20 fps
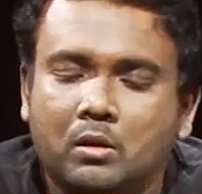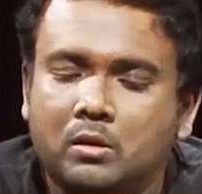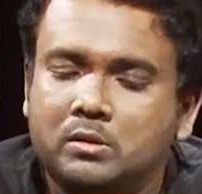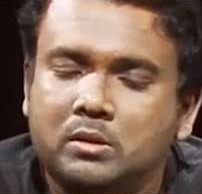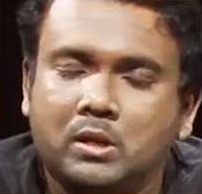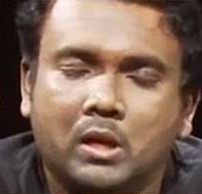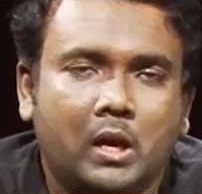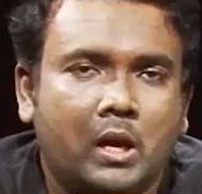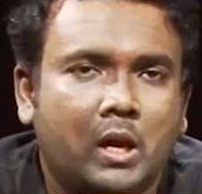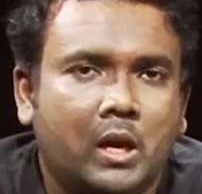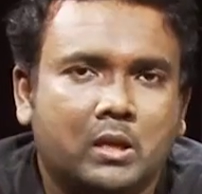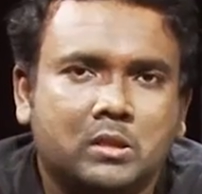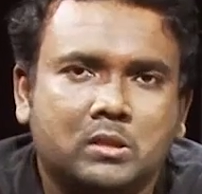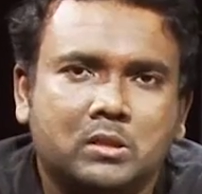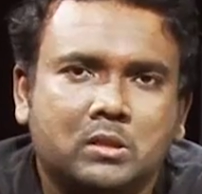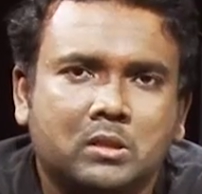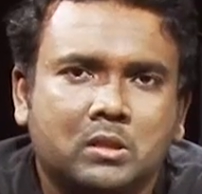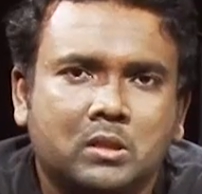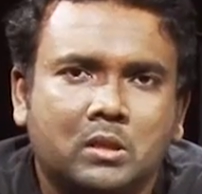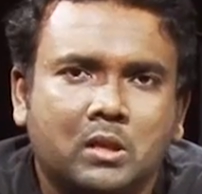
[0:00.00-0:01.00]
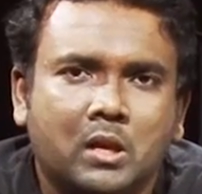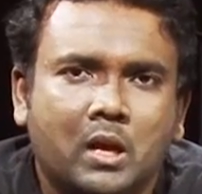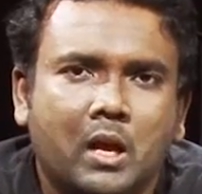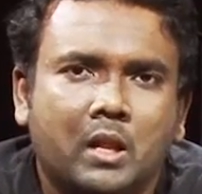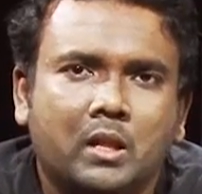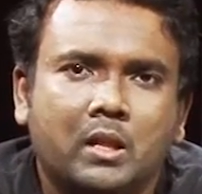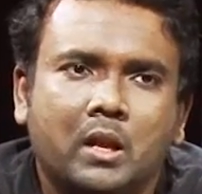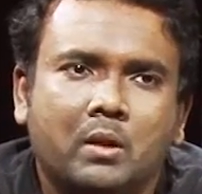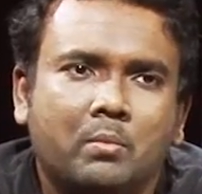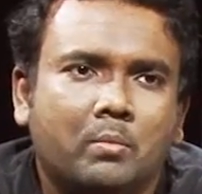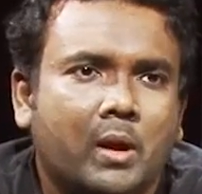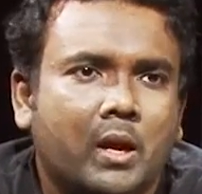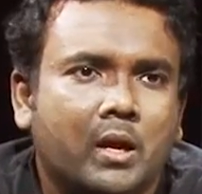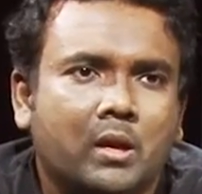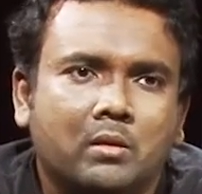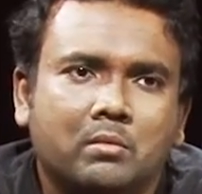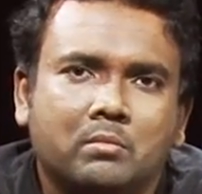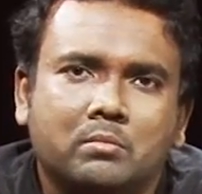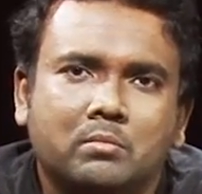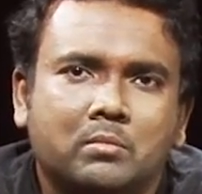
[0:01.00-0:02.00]
say X, and then
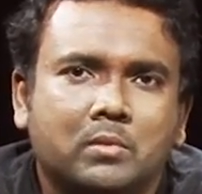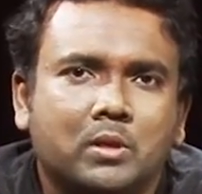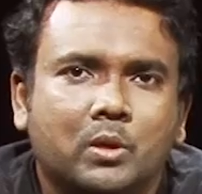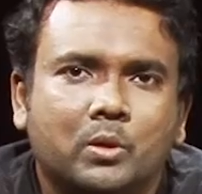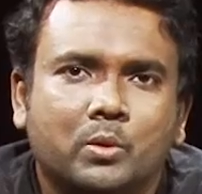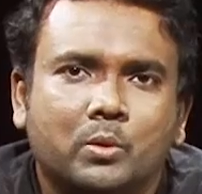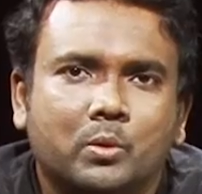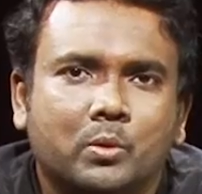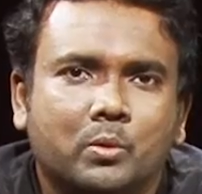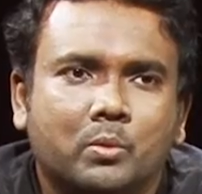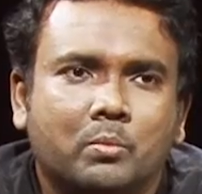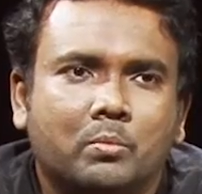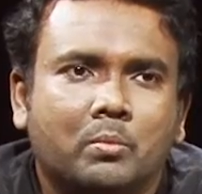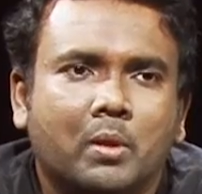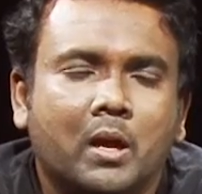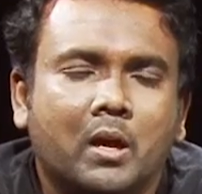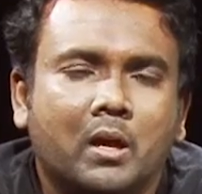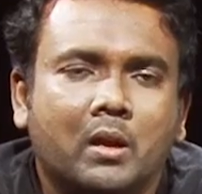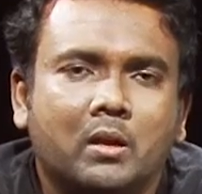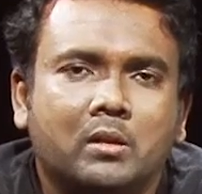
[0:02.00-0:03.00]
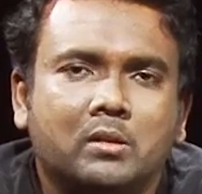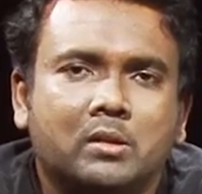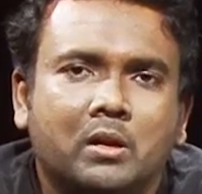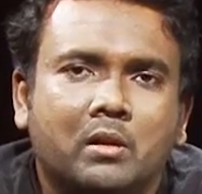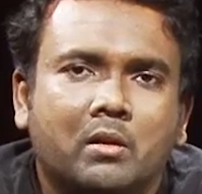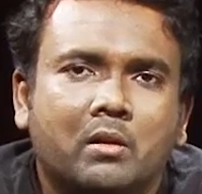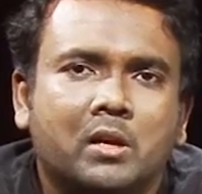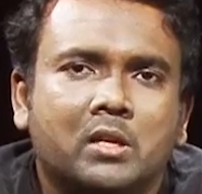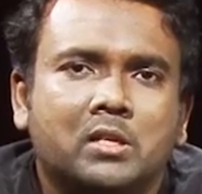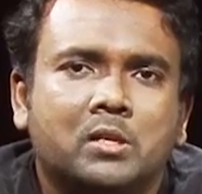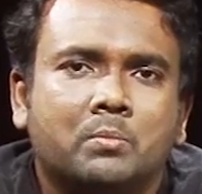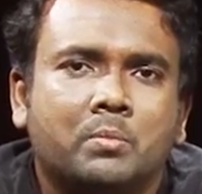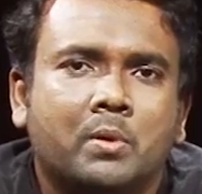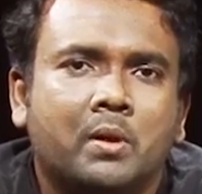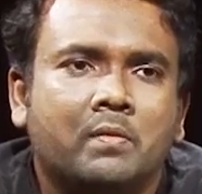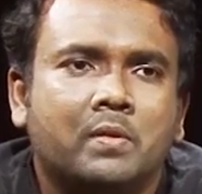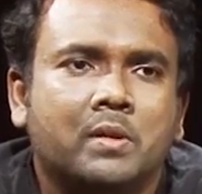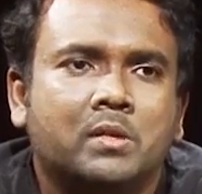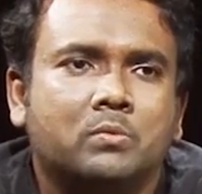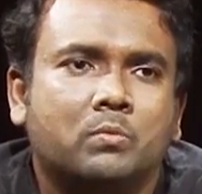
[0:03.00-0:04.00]
my, you know, my generation
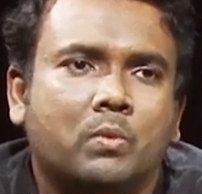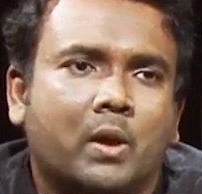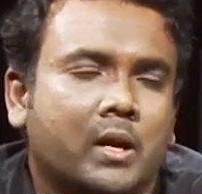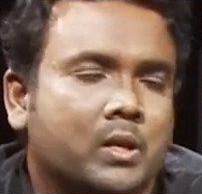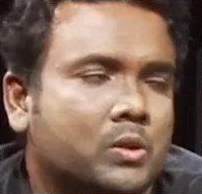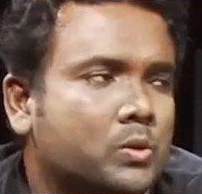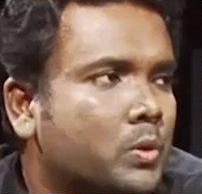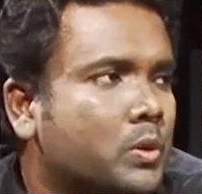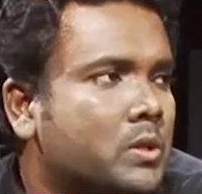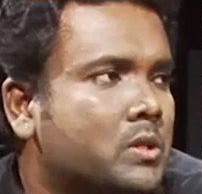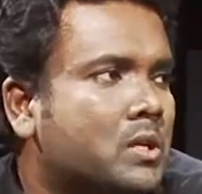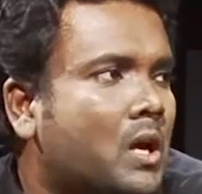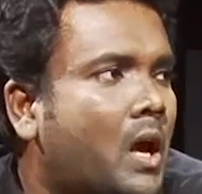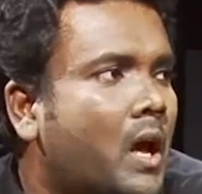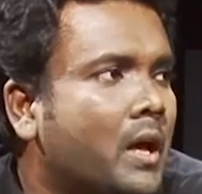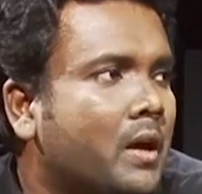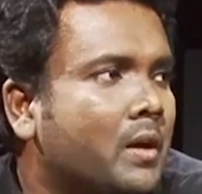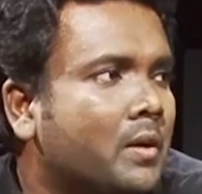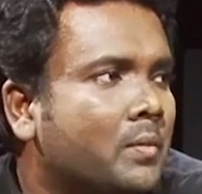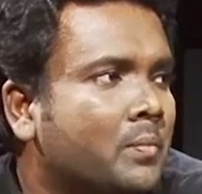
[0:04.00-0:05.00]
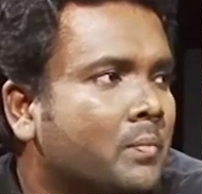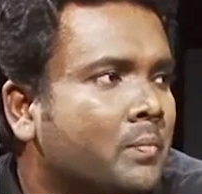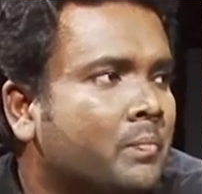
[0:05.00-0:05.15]
power is Y, so it's higher,